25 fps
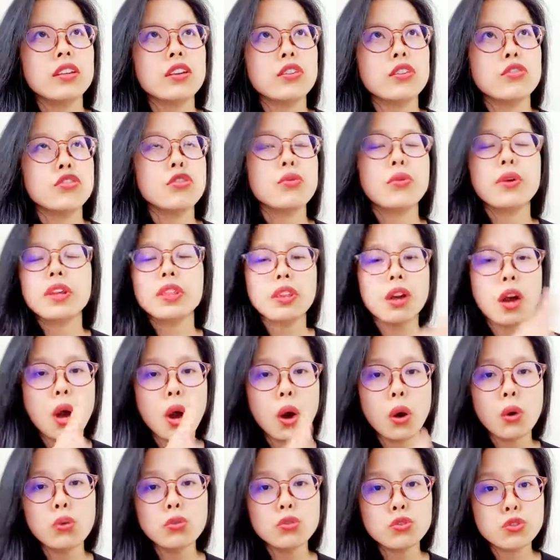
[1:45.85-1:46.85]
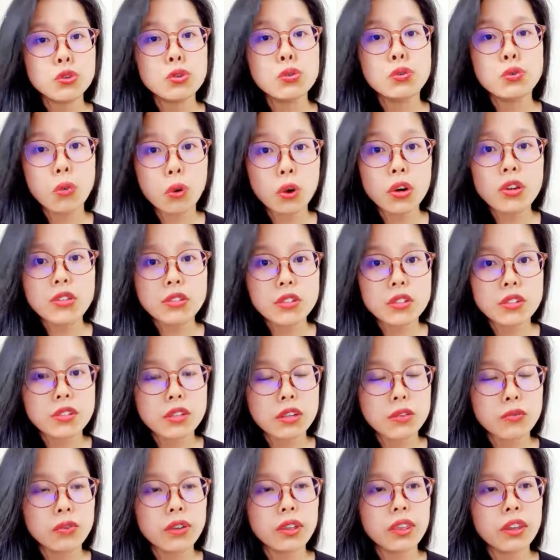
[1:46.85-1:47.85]
during the whole 2 courses
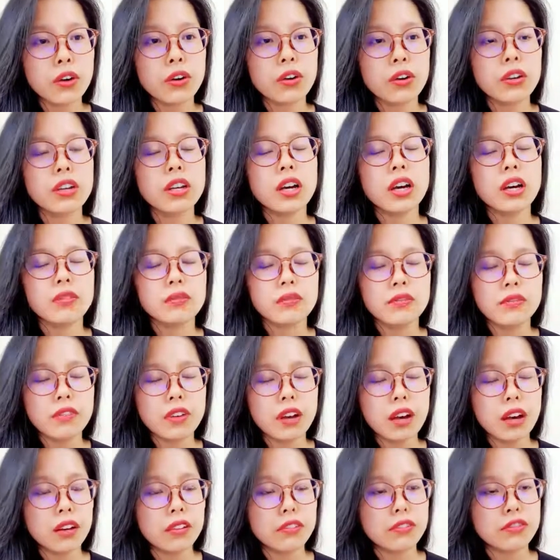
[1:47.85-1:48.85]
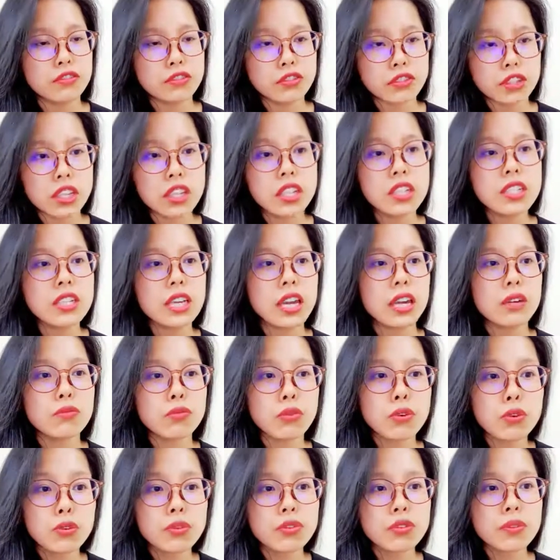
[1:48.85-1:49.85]
that we learned of seed and
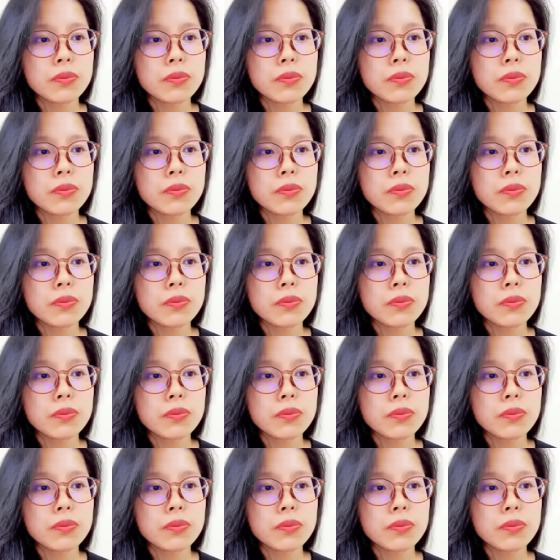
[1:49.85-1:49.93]
root.